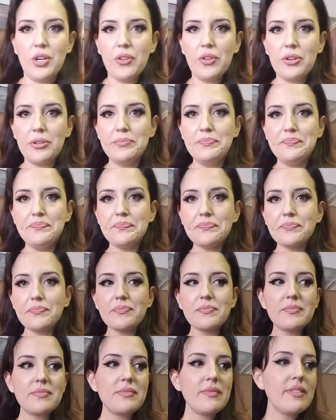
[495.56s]
other,
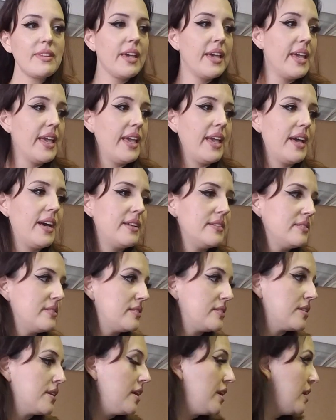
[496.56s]

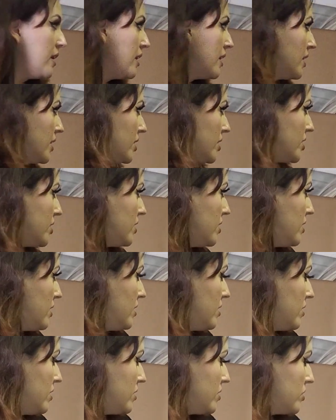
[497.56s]
and
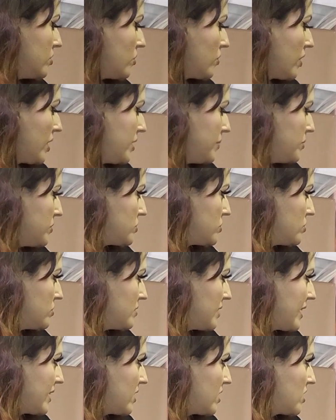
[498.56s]
you're able
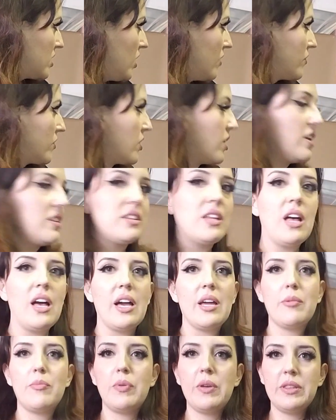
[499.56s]
to like cover a
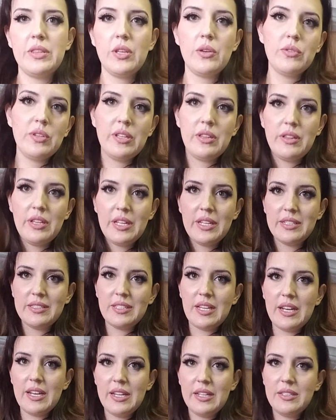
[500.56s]
lot, but the only thing
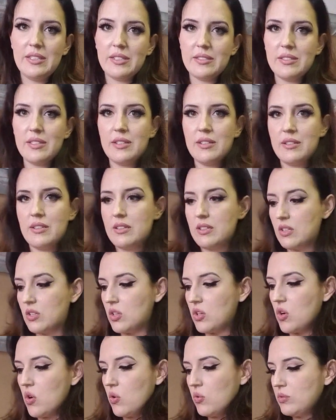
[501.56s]
is that it doesn't
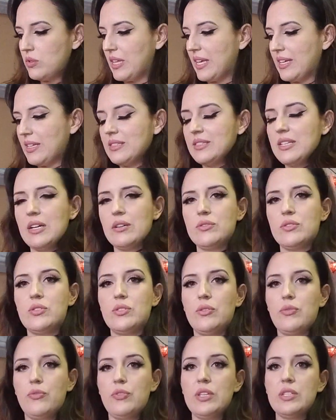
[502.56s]
go like down
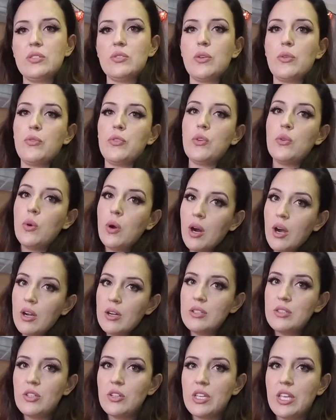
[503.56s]
to the feet. So if you
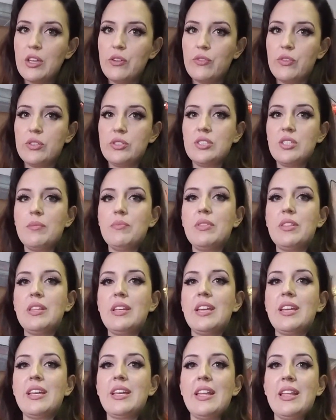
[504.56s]
are looking for
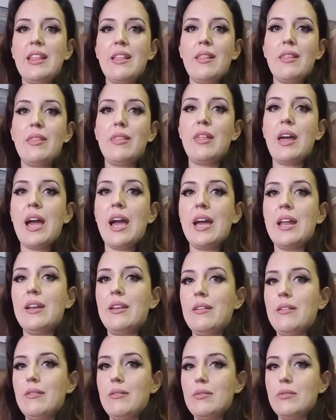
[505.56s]
something
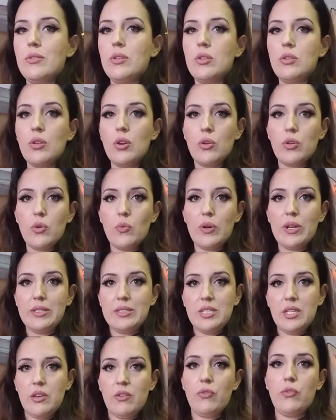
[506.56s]
that you
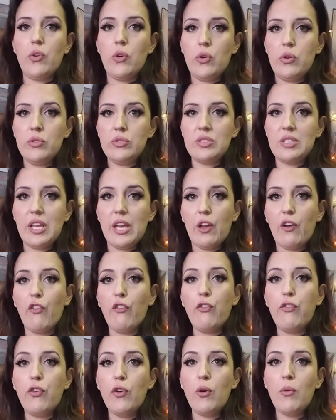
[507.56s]
want to take photos like
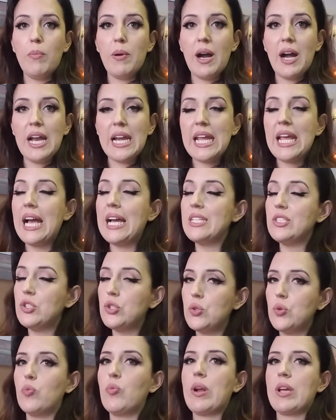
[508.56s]
full body, I
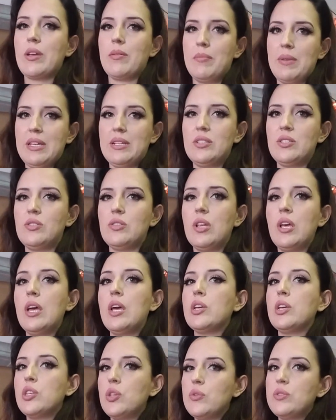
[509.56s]
do recommend
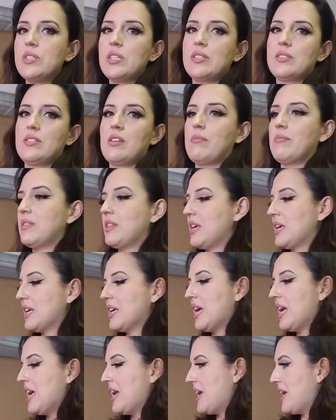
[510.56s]
using
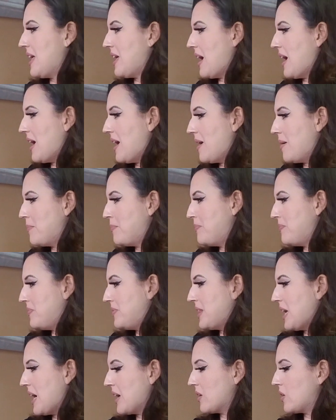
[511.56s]
something
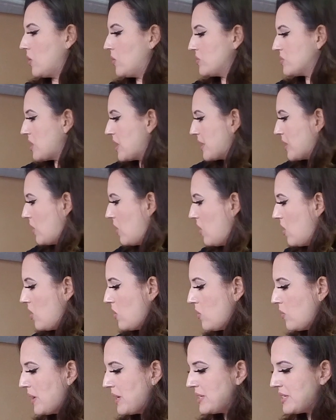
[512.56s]
that goes like
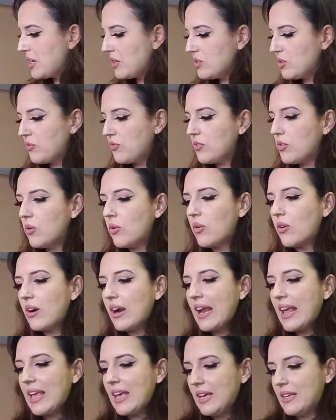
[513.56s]
all the way down the
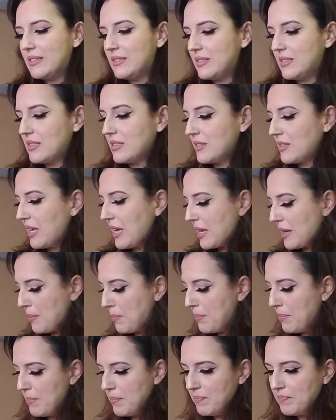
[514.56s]
floor and
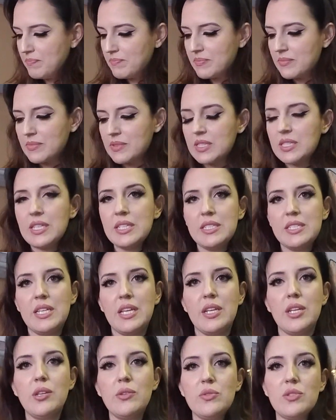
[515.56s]
like
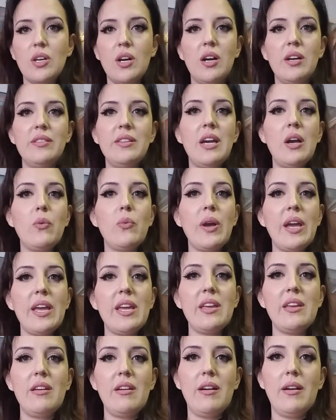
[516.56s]
continues on. That
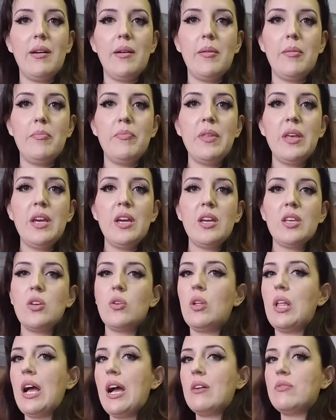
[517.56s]
way
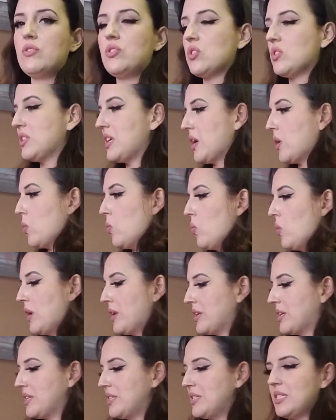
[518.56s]
you'll have just like
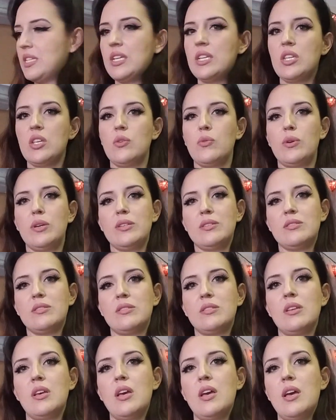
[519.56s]
one
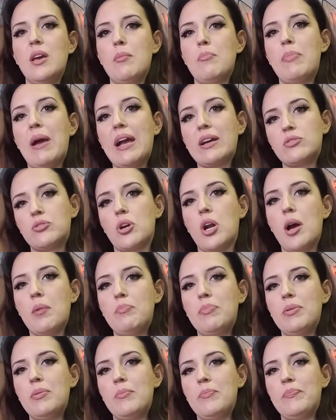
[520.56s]
continuous
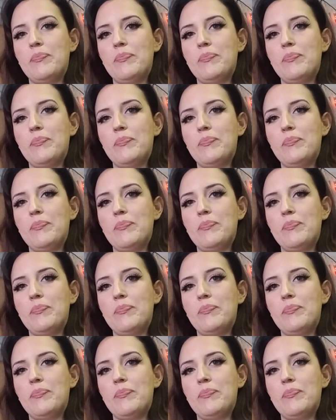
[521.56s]
backdrop.